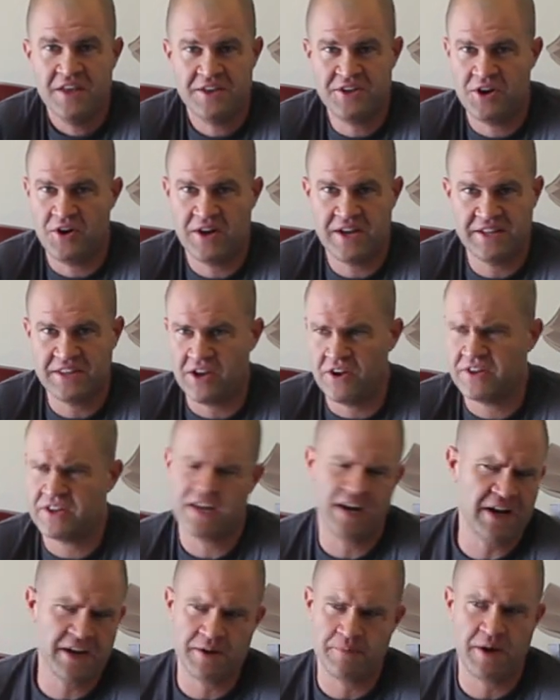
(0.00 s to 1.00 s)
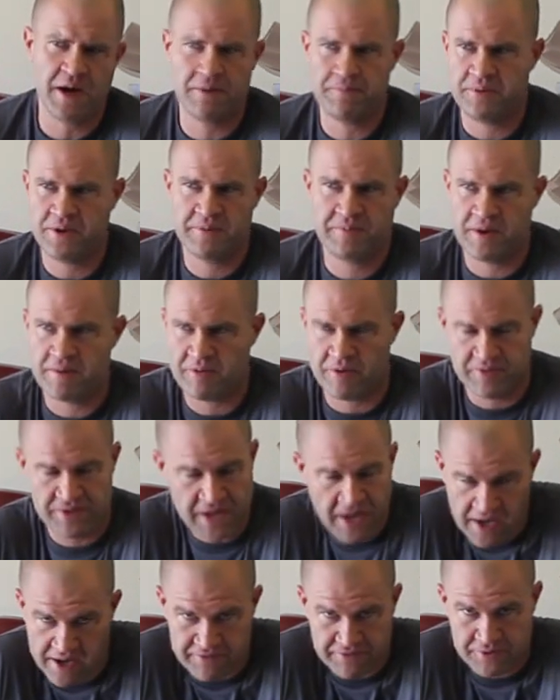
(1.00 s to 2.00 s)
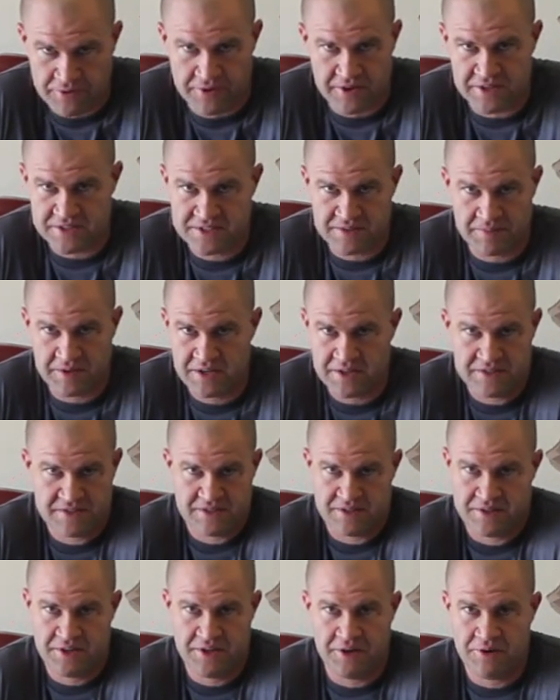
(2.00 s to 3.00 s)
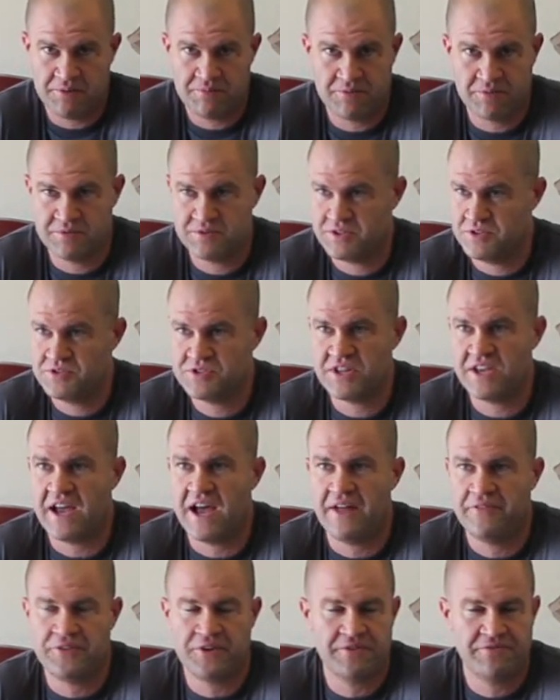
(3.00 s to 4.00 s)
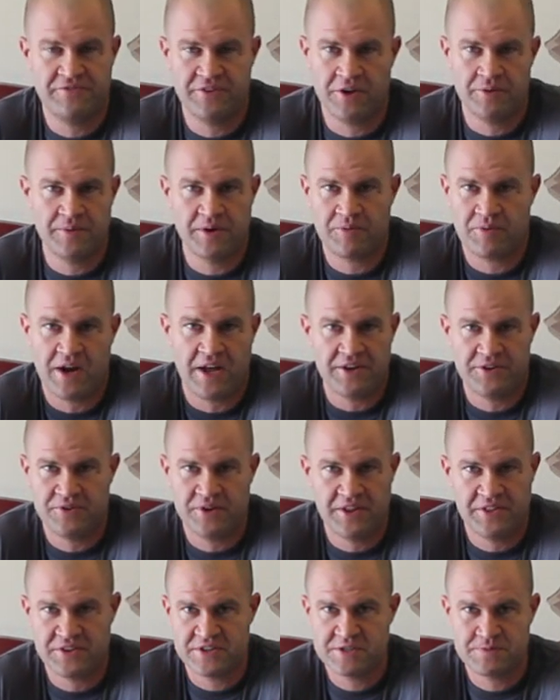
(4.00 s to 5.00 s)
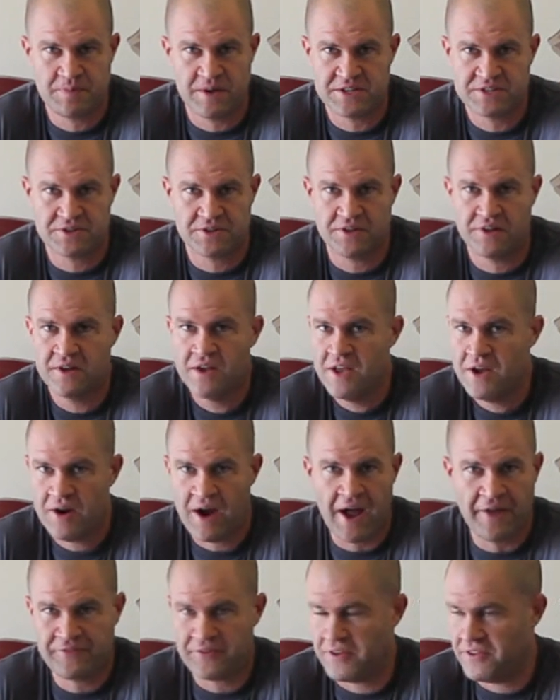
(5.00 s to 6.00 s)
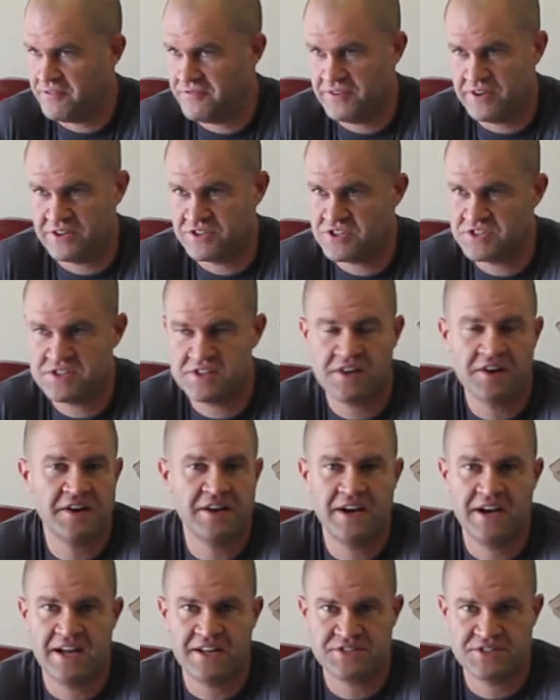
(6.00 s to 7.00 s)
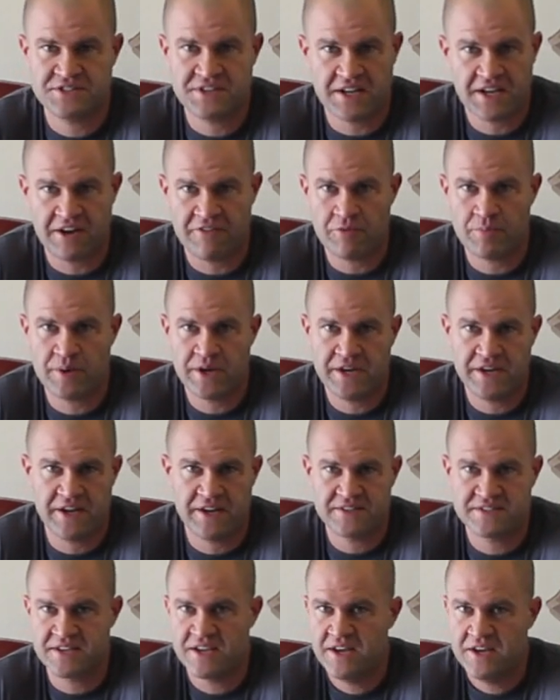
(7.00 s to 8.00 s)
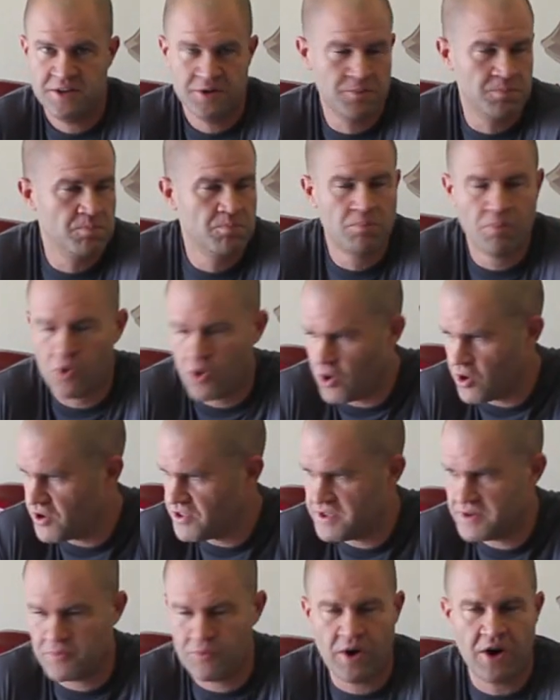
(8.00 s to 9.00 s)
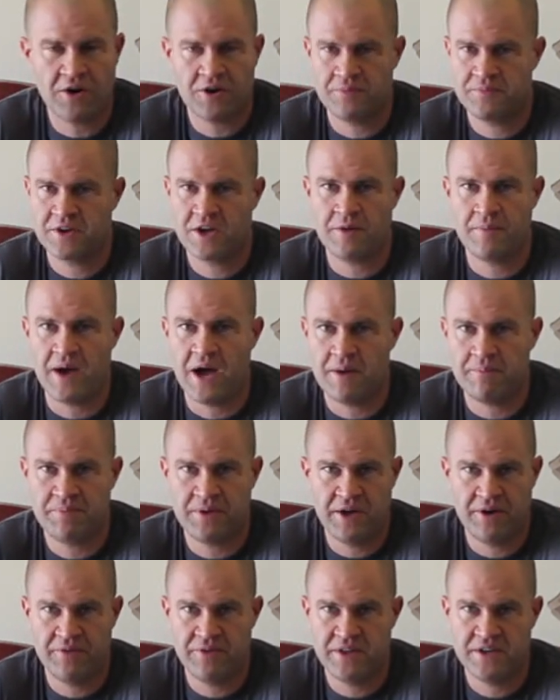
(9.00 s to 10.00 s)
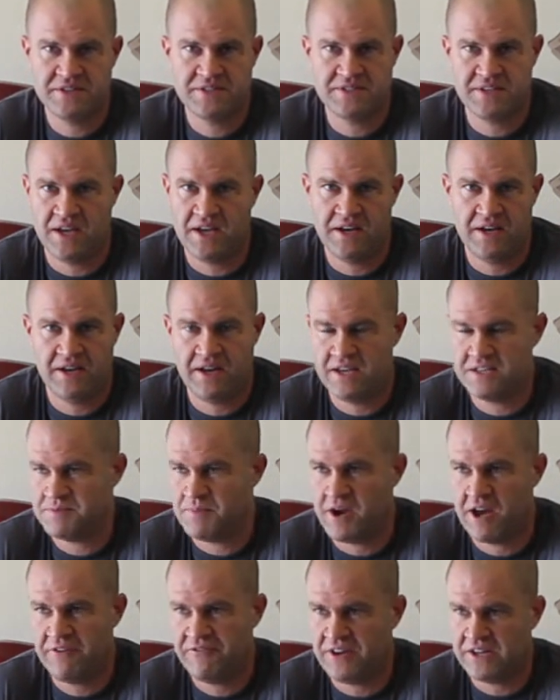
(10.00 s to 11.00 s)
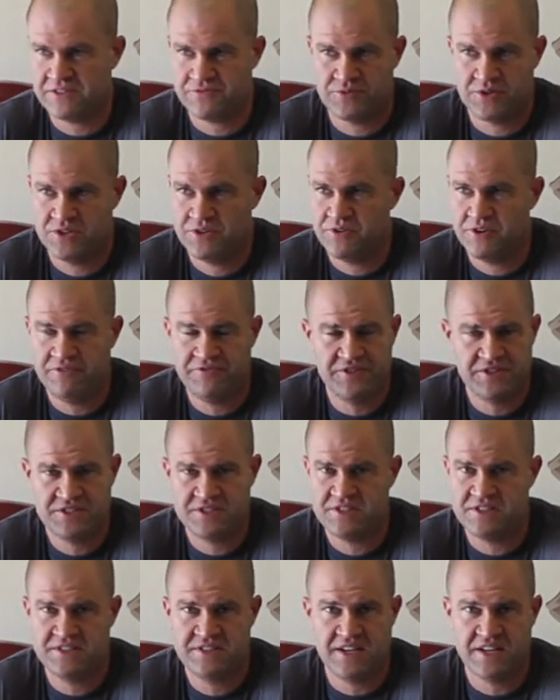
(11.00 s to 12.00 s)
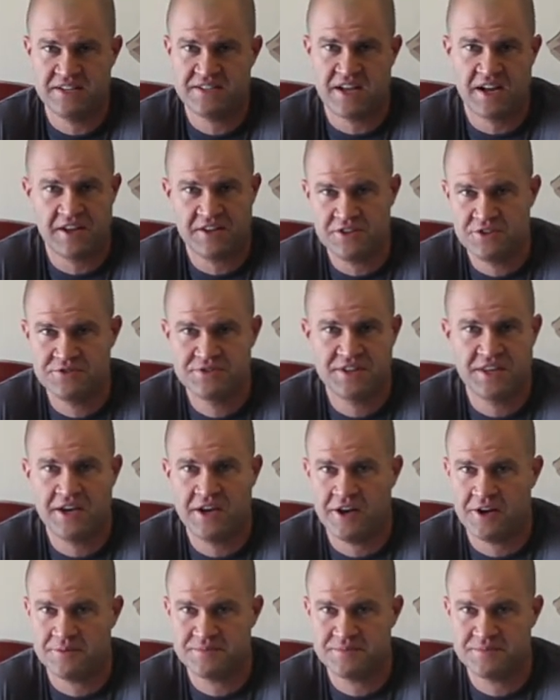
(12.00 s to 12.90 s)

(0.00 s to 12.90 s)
you know, I get that like, can I come out and play paintball? Yeah, of course. I mean, it's, you know, we're usually out there filming. We're not doing anything special. Out there on the field just slugging it out just like everybody else. You're more than welcome to come out and play with us. And as a matter of fact, if we're doing efficiency test, I can use the help.